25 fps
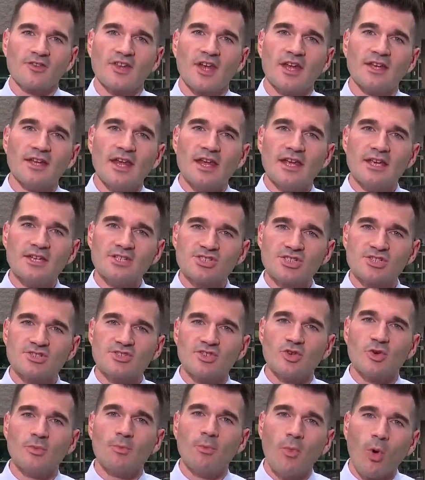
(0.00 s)
saying that he should
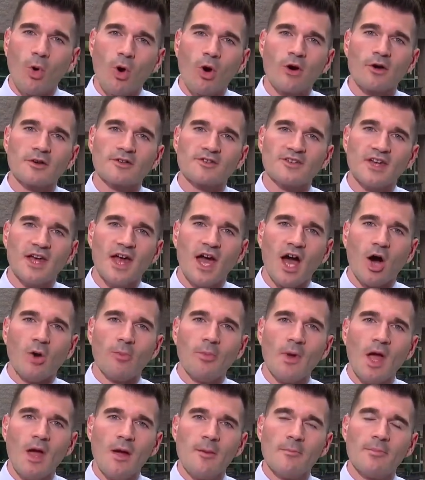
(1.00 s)
do more to help